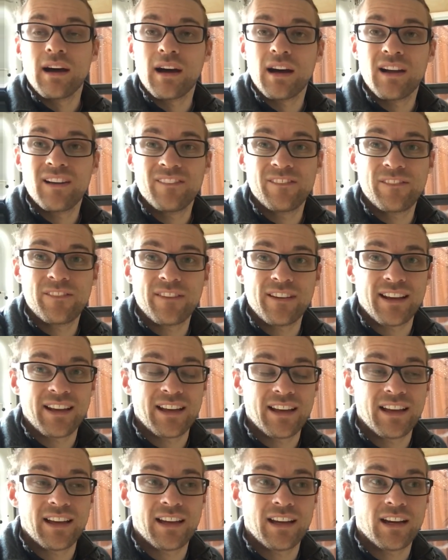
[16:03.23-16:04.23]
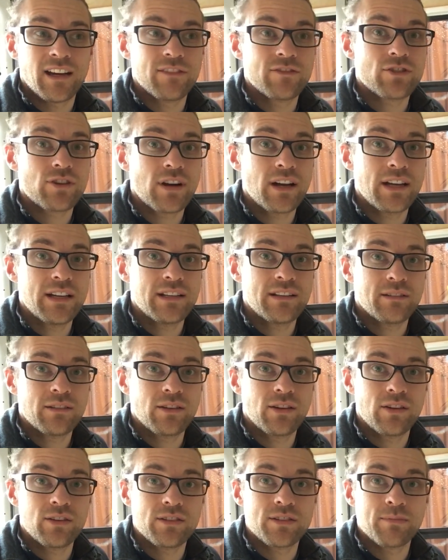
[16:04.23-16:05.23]
I've, uh, I've tried
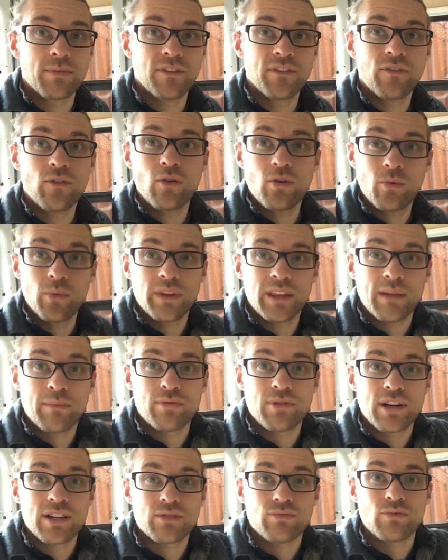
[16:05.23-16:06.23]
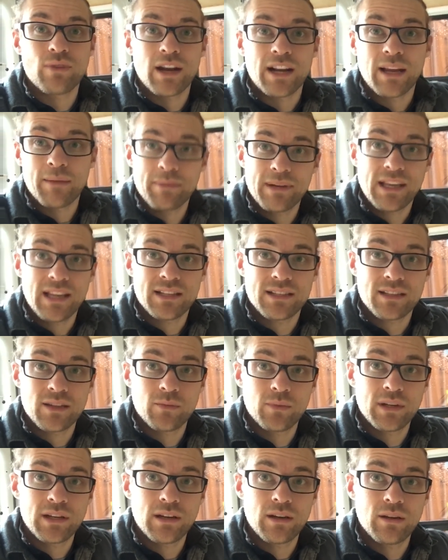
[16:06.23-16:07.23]
curtains before where they press right up against
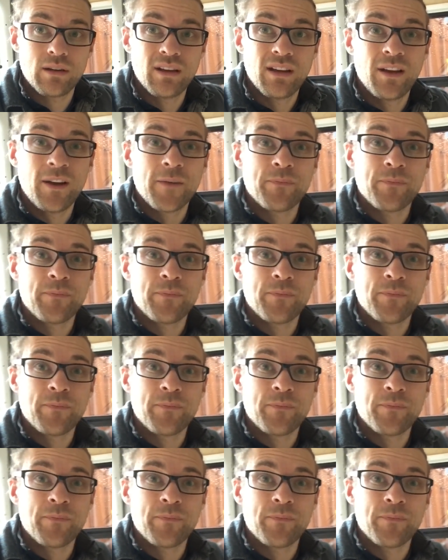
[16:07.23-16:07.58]
the window.